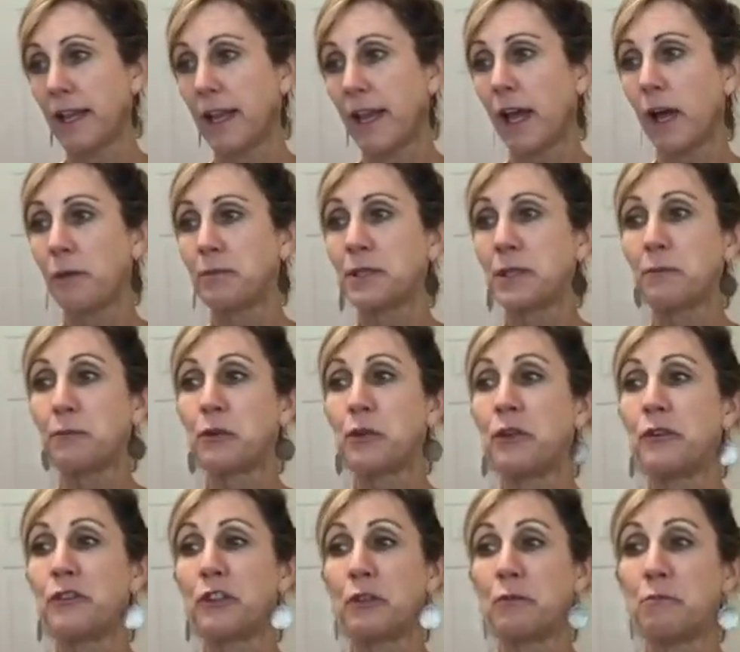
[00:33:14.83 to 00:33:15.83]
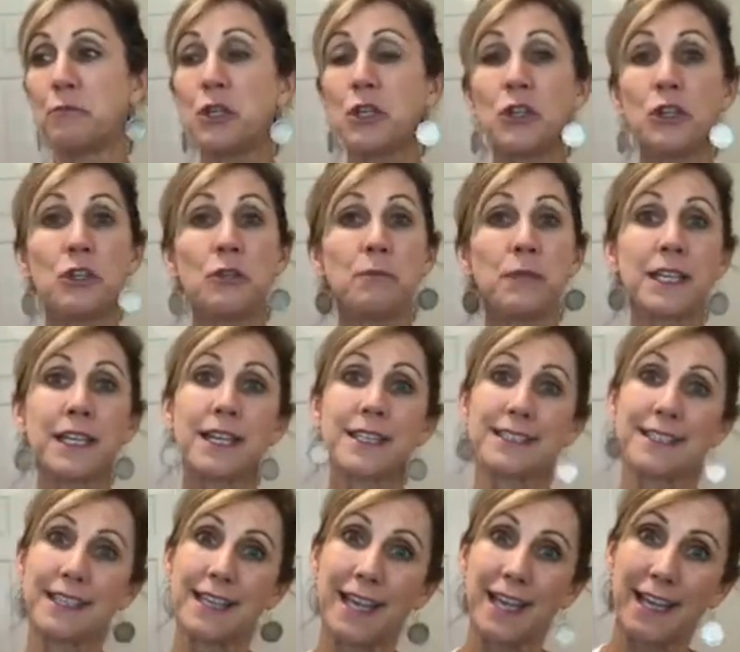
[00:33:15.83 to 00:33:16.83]
helps improve your mood because
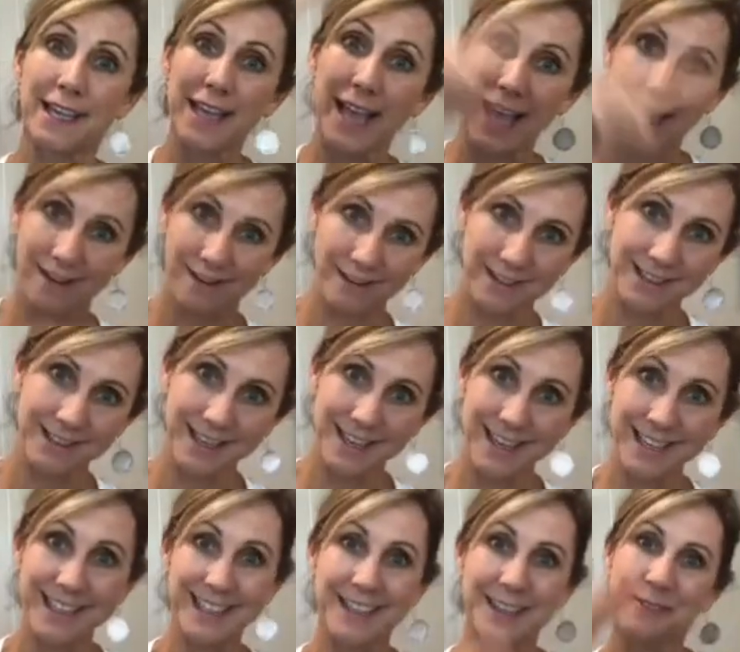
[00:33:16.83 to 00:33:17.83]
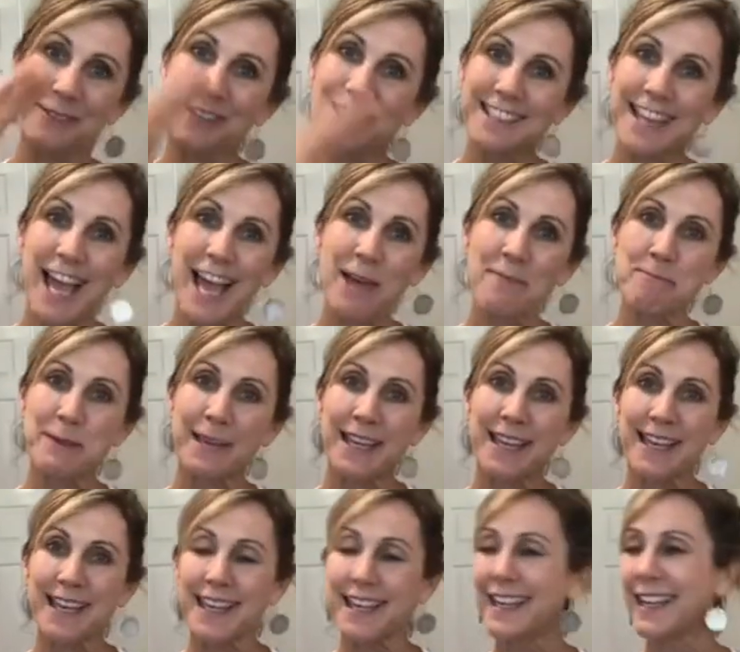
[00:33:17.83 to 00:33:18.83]
again, alkaline equals
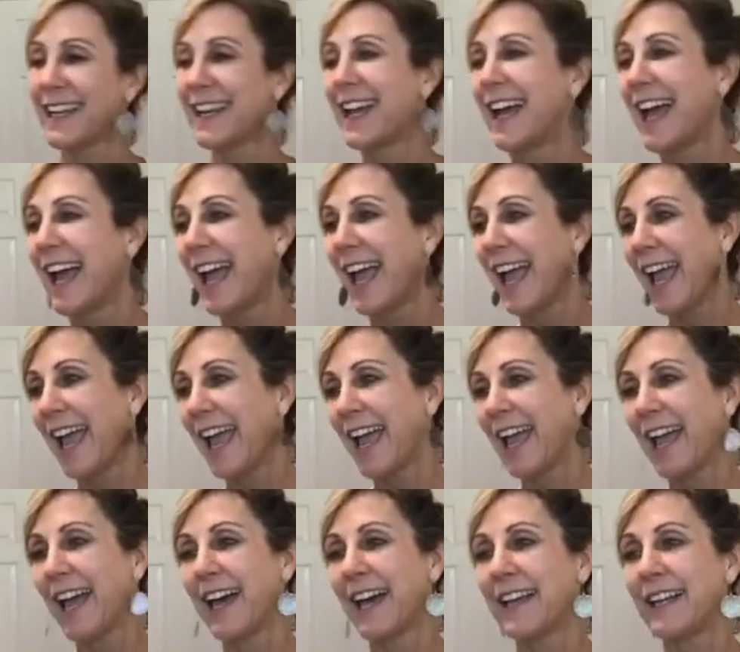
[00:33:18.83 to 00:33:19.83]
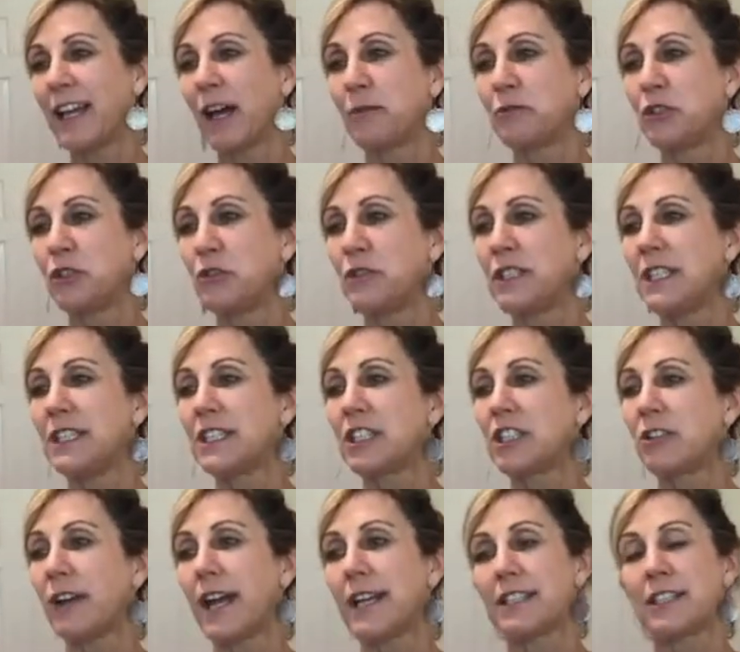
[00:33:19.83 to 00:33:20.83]
happy and helps you
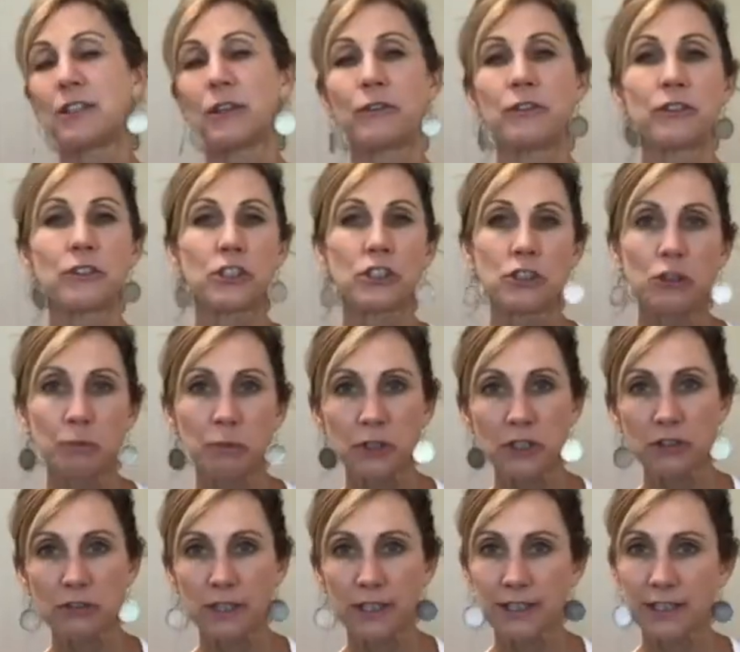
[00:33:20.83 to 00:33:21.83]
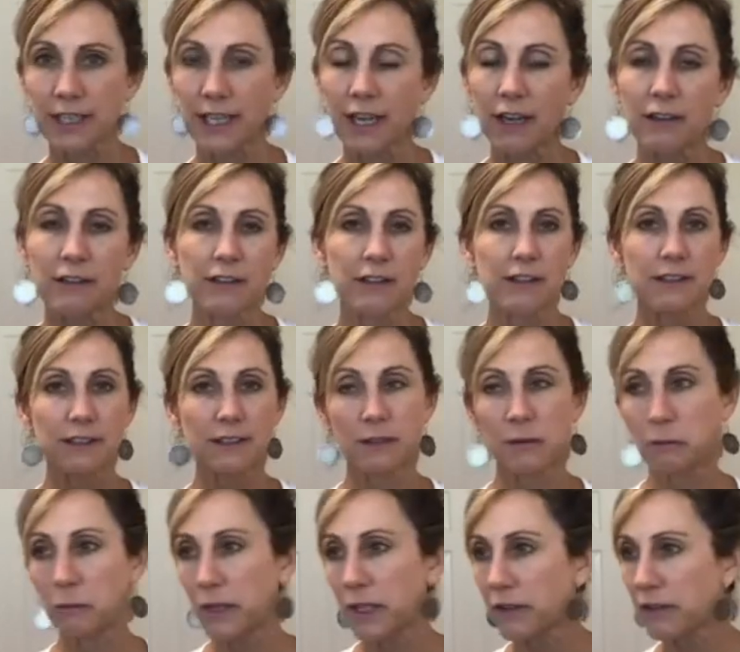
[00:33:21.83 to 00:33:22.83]
de-stress. So if you're super stressed out, a
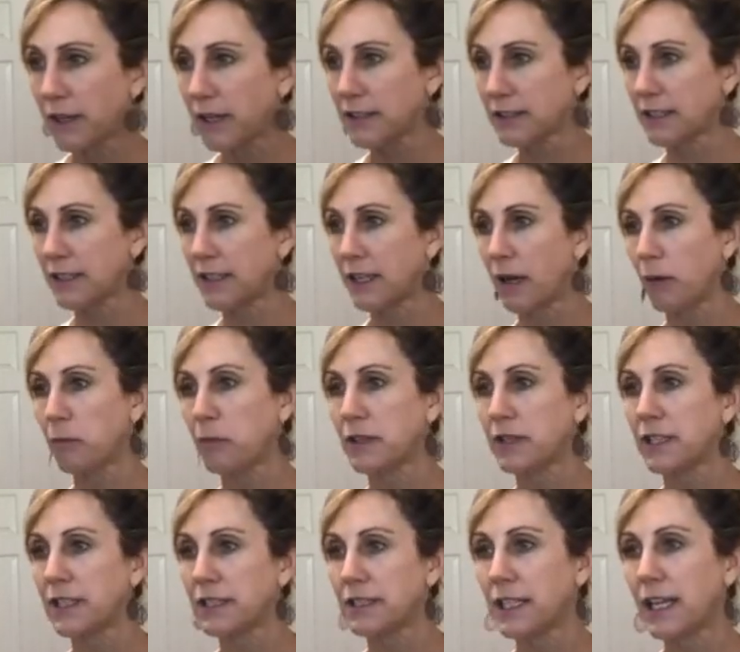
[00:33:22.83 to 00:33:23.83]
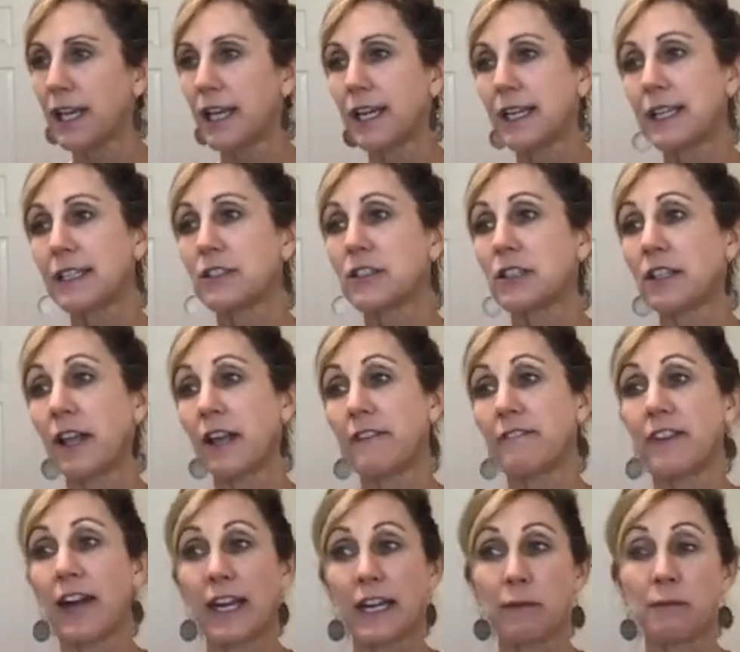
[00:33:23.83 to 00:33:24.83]
little wheatgrass can help with this because there's a lot of
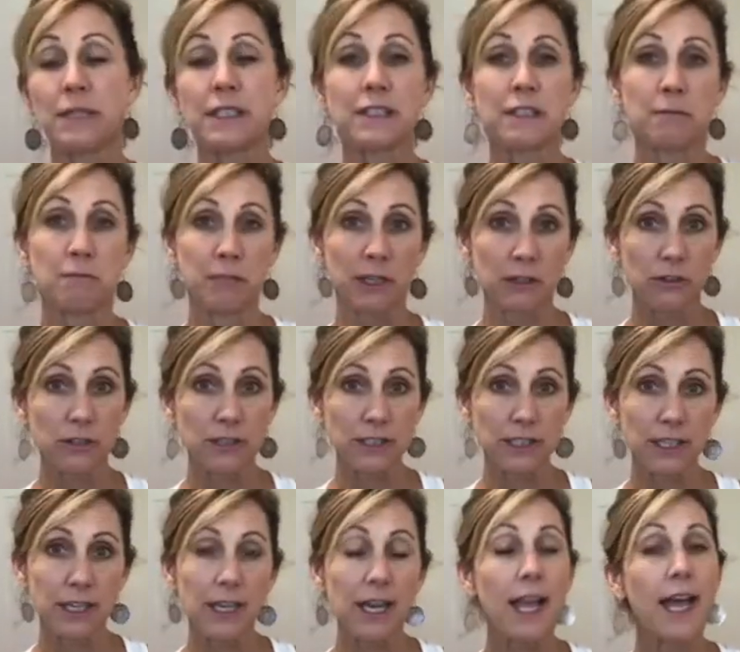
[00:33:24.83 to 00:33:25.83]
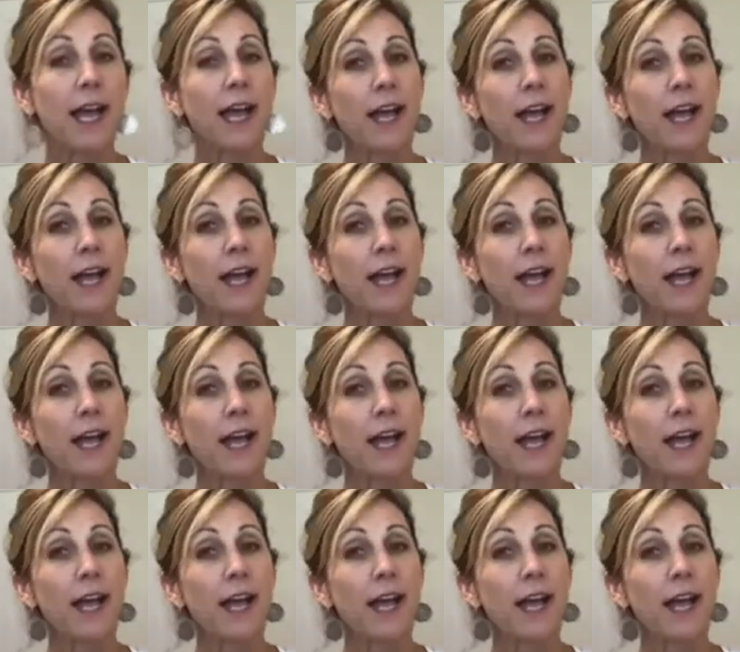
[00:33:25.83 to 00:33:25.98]
vitamins and minerals in it.